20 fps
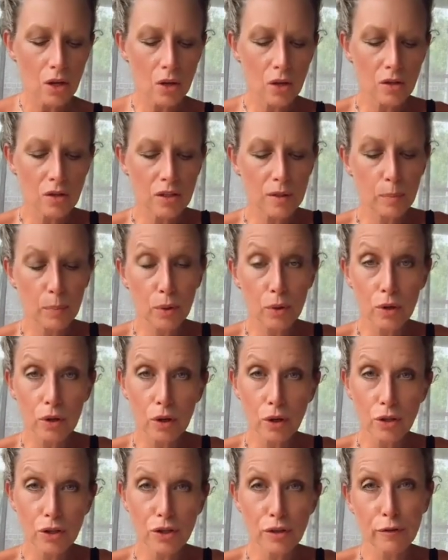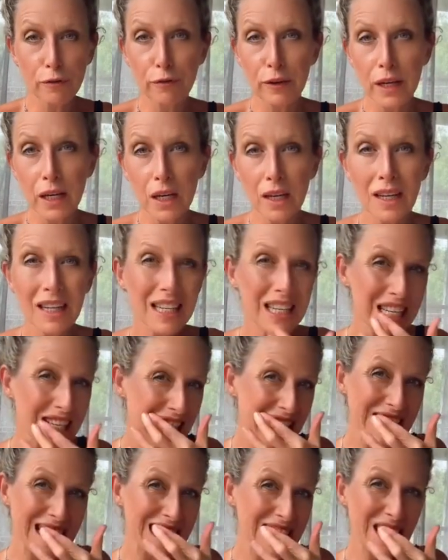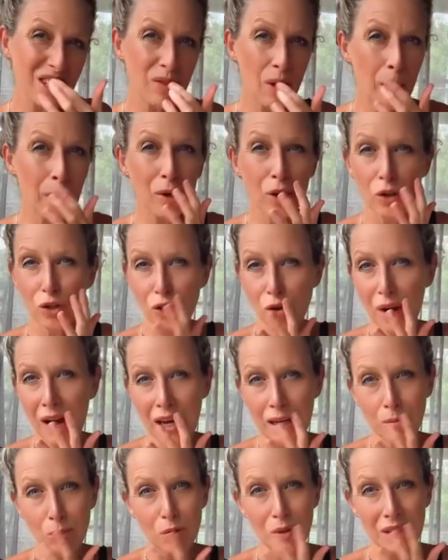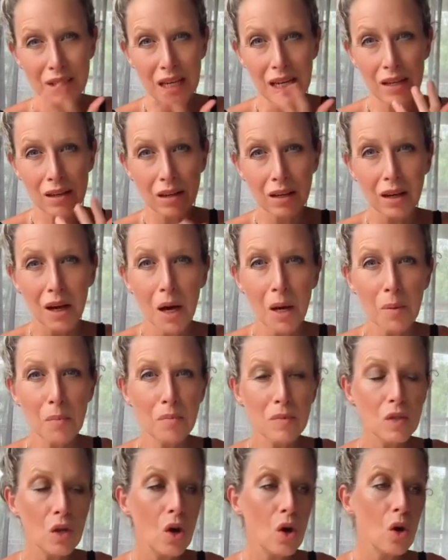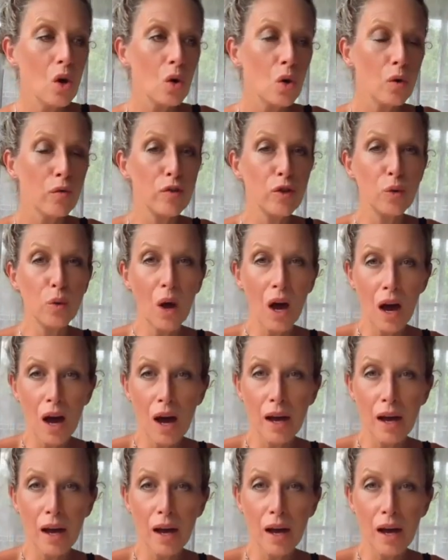You can just put it onto your finger and then rub it on your animal's teeth and gums. Or if